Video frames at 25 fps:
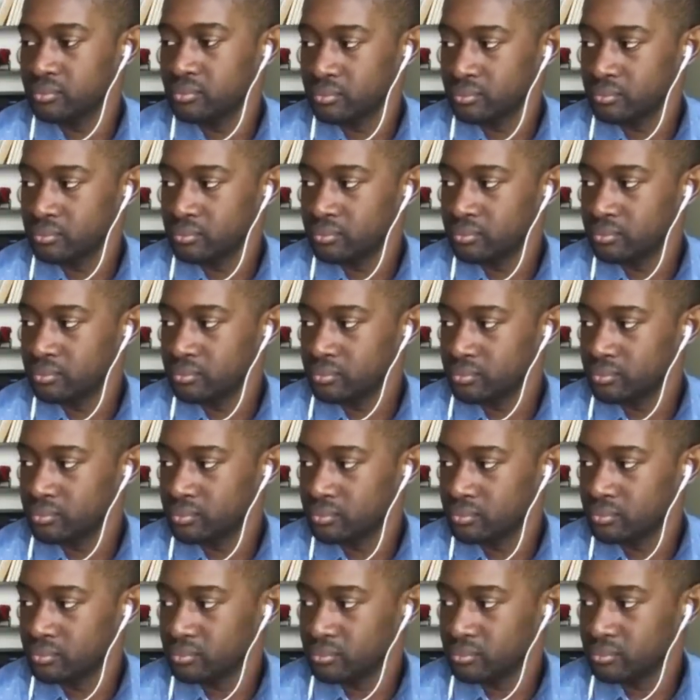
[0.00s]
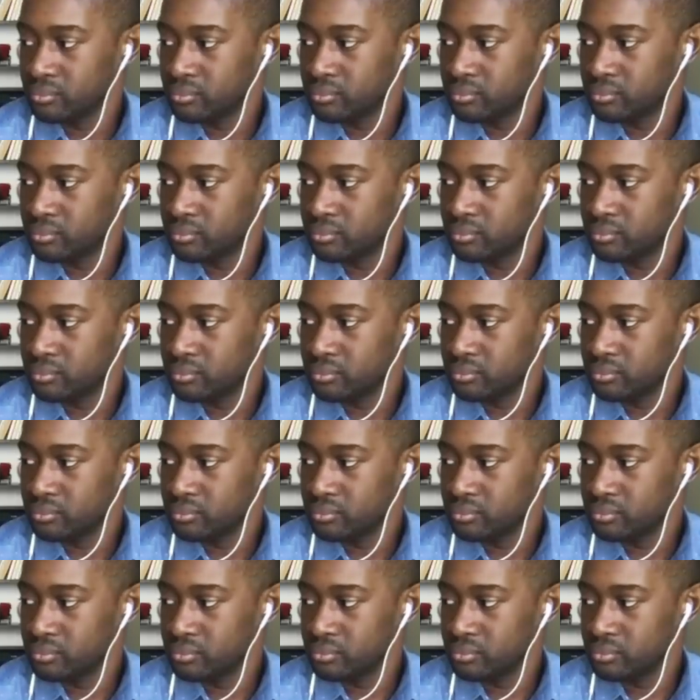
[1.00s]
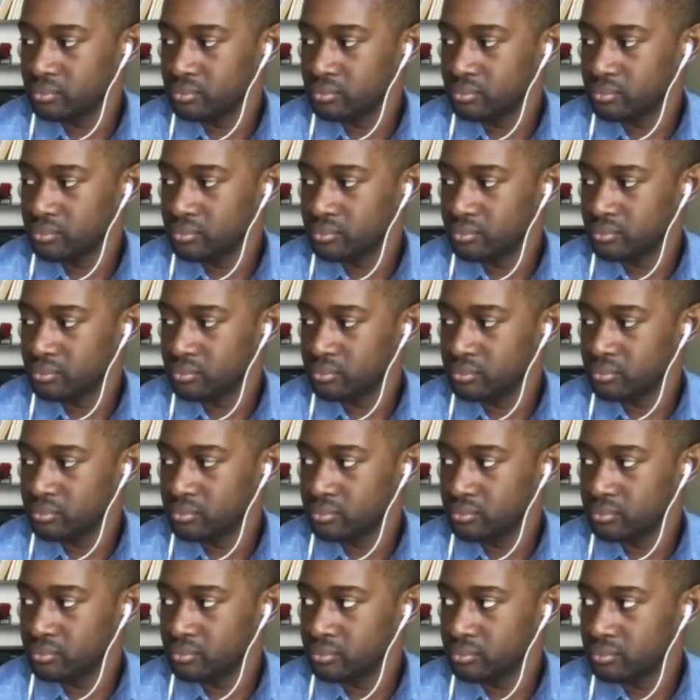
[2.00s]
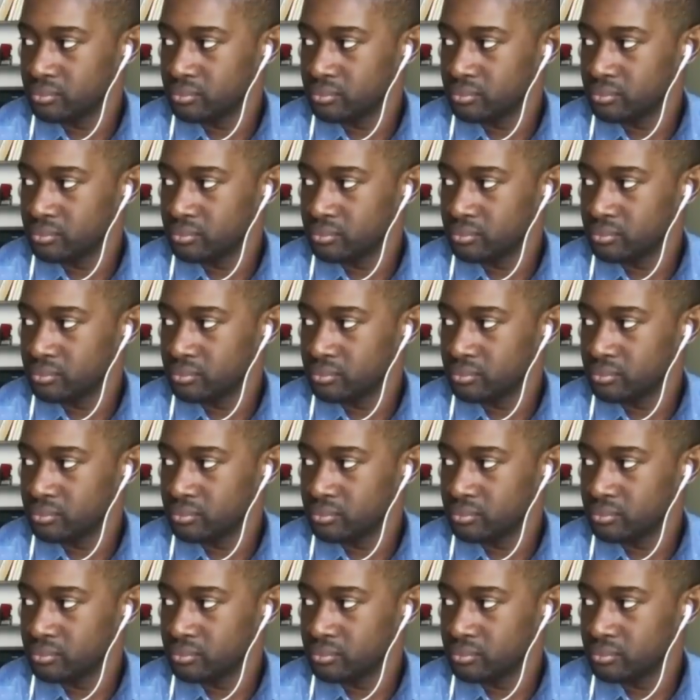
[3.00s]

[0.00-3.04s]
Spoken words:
[no speech]